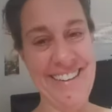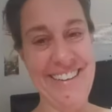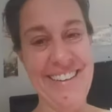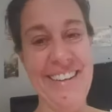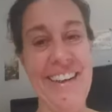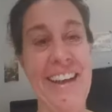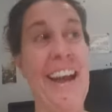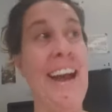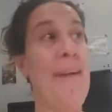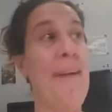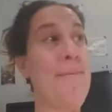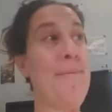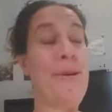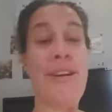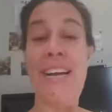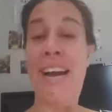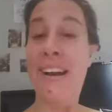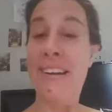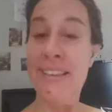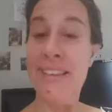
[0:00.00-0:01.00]
I'm learning
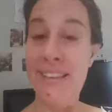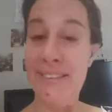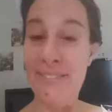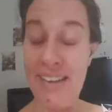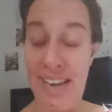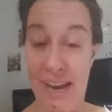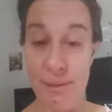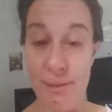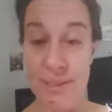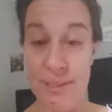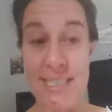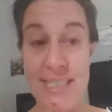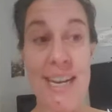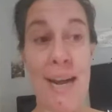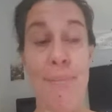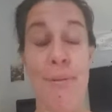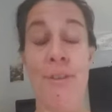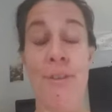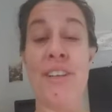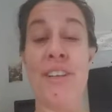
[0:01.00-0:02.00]
how to live in a house that's not
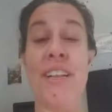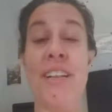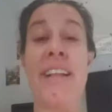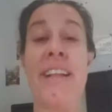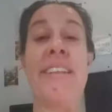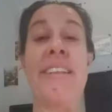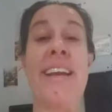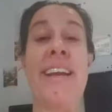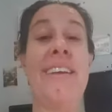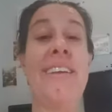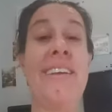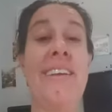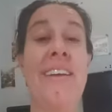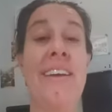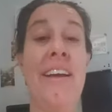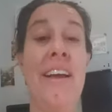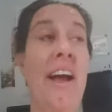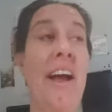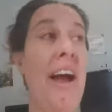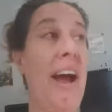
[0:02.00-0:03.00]
perfectly clean.
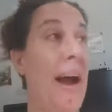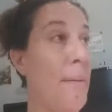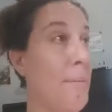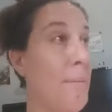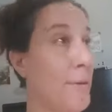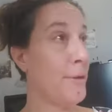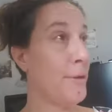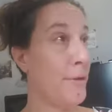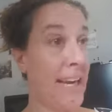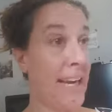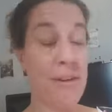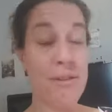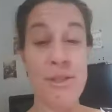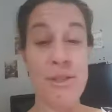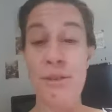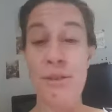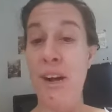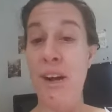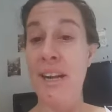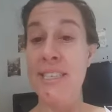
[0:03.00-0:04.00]
I'm learning to
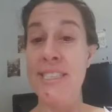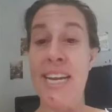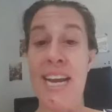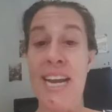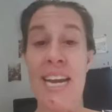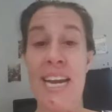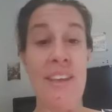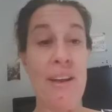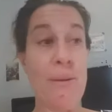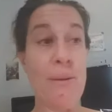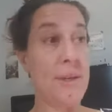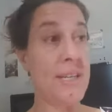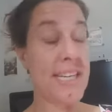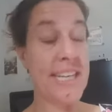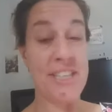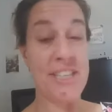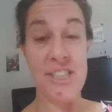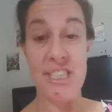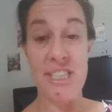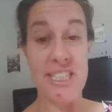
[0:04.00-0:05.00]
not say anything when the
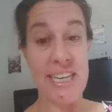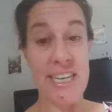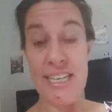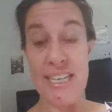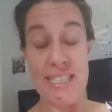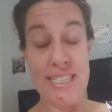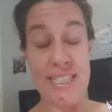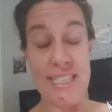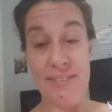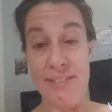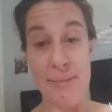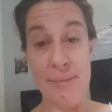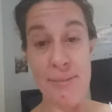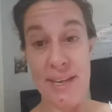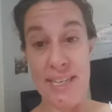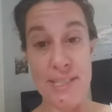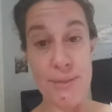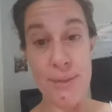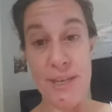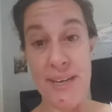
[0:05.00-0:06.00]
kitchen sink is left a mess
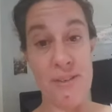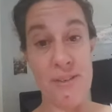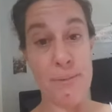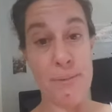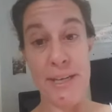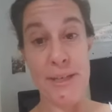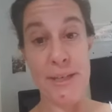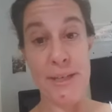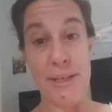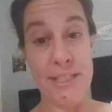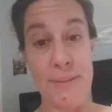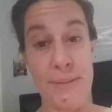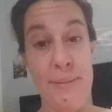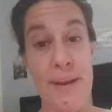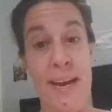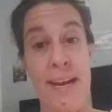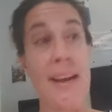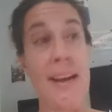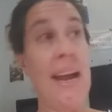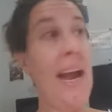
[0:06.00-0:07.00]
when everybody goes to
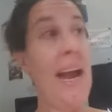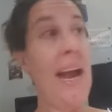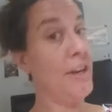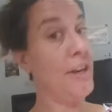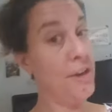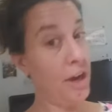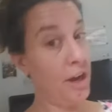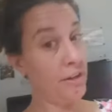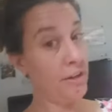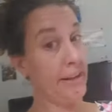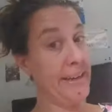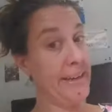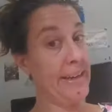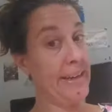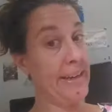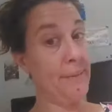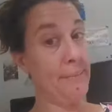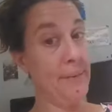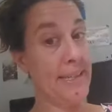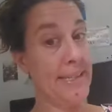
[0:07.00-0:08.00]
bed and to not clean it up
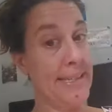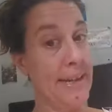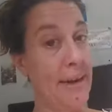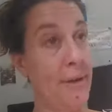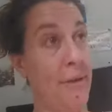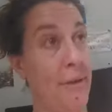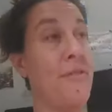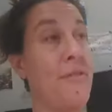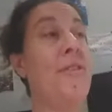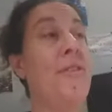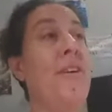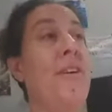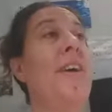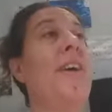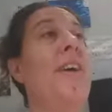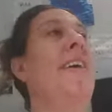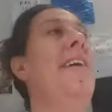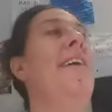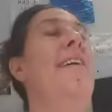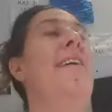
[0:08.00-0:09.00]
myself.
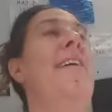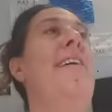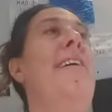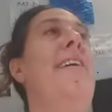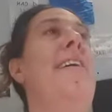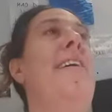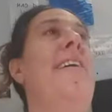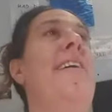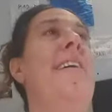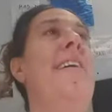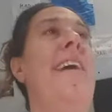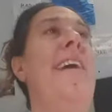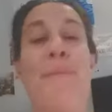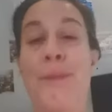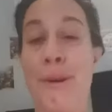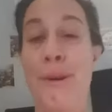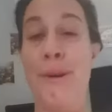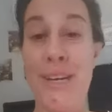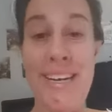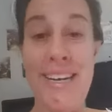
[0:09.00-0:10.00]
I'm
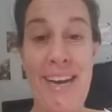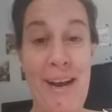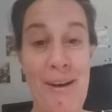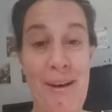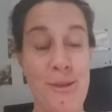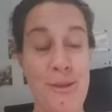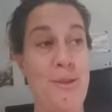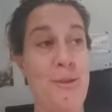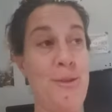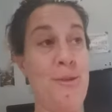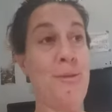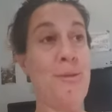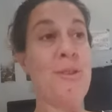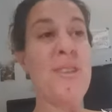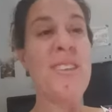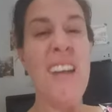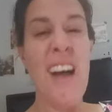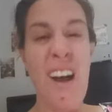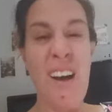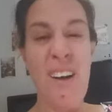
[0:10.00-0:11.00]
learning how to
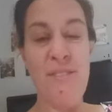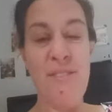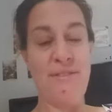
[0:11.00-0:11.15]
love